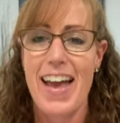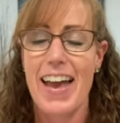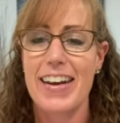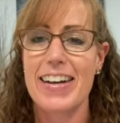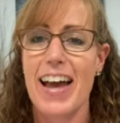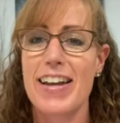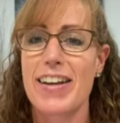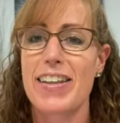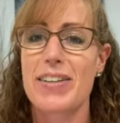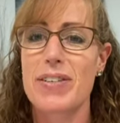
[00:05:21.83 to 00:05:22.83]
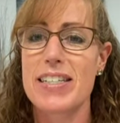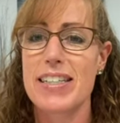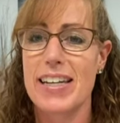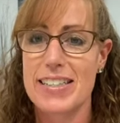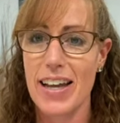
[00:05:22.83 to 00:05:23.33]
And the
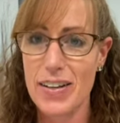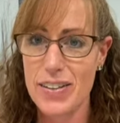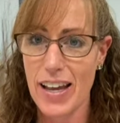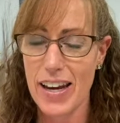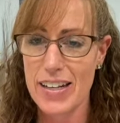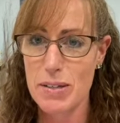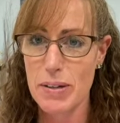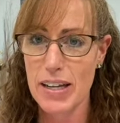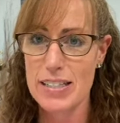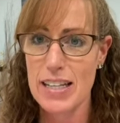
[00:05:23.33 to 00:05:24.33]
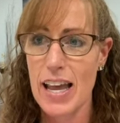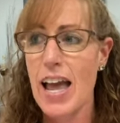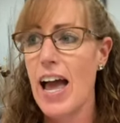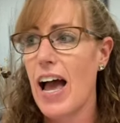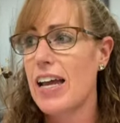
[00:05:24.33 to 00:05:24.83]
reason I tell you that is because
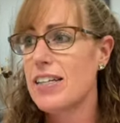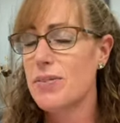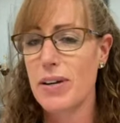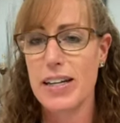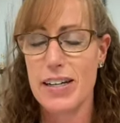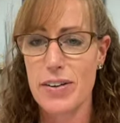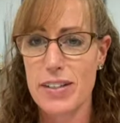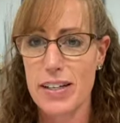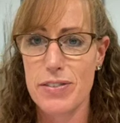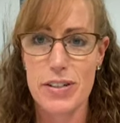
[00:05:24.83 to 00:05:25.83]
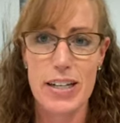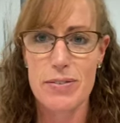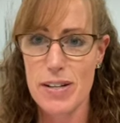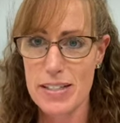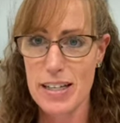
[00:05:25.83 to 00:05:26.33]
I just want you to know that if your kid
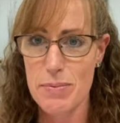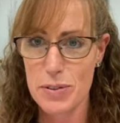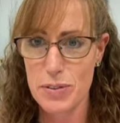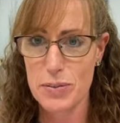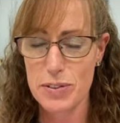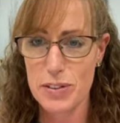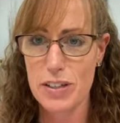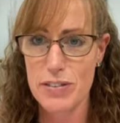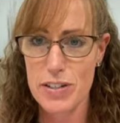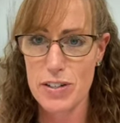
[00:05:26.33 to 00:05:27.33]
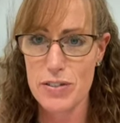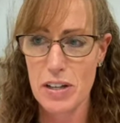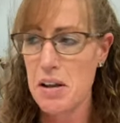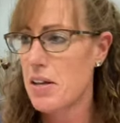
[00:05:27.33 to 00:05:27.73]
wants to come to school with two different shoes,